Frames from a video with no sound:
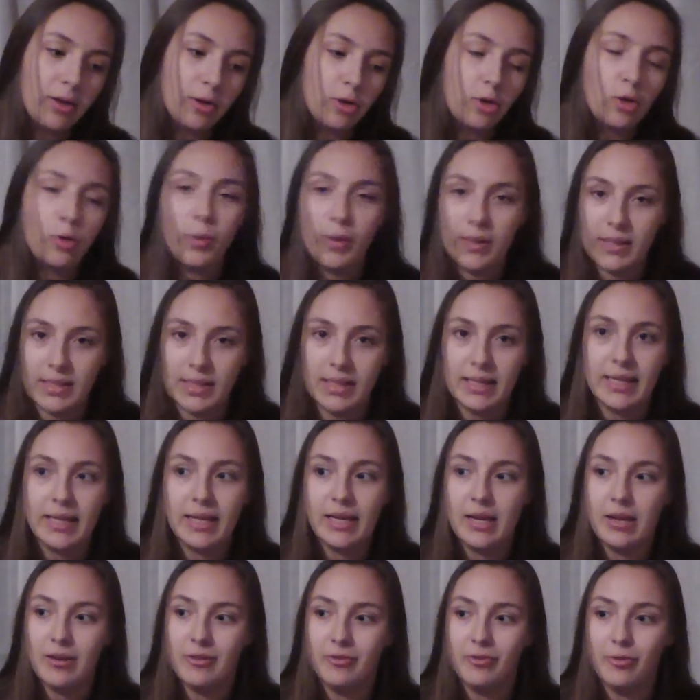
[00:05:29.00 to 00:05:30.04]
quickly
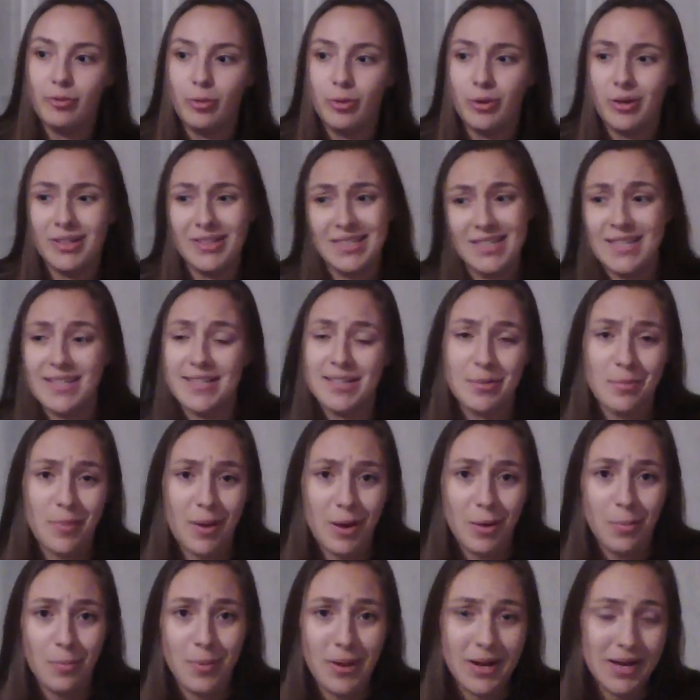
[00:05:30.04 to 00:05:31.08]
and for a decent amount
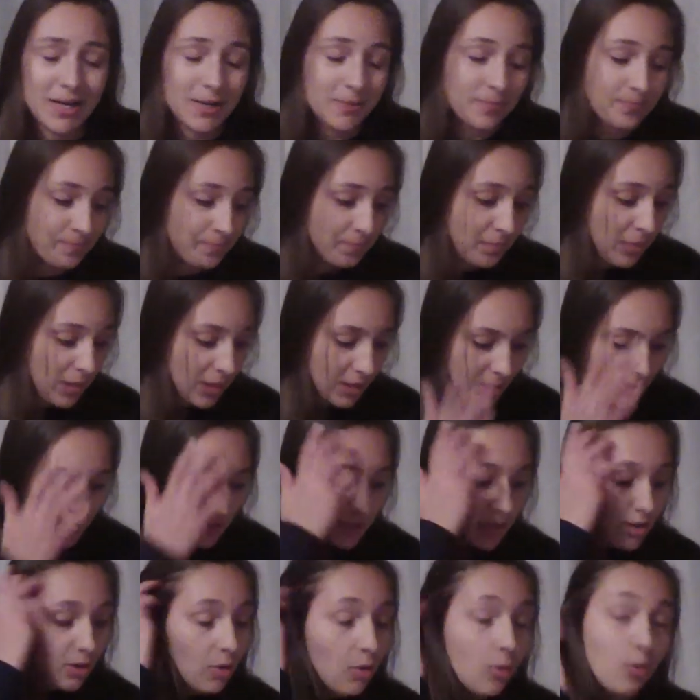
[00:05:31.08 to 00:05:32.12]
of money.
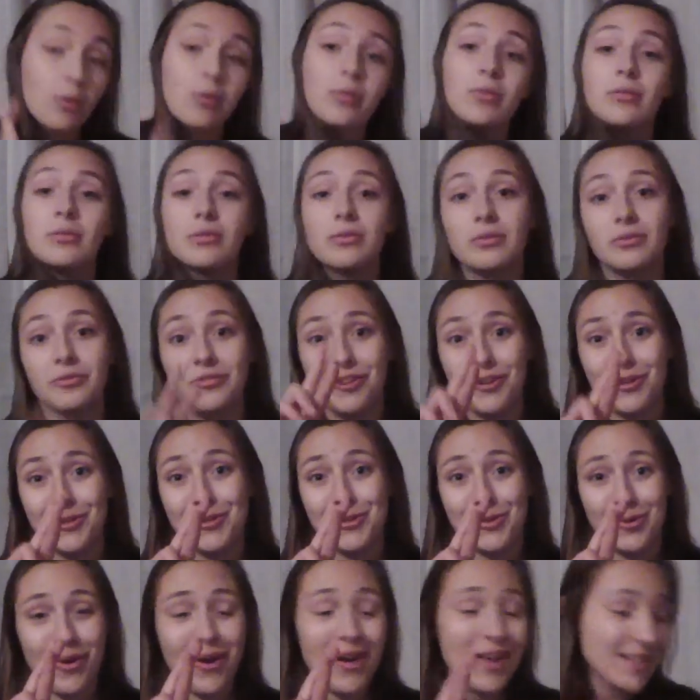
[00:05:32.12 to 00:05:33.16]
So fingers
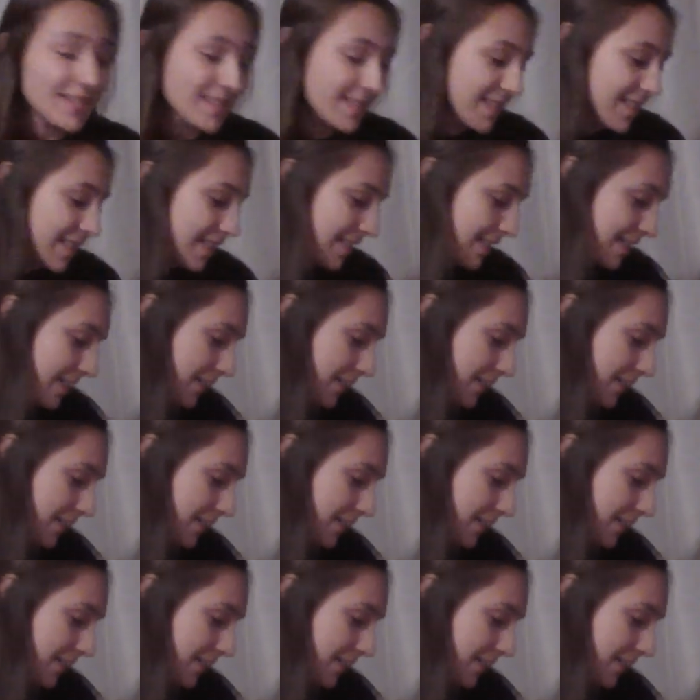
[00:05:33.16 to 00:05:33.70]
crossed.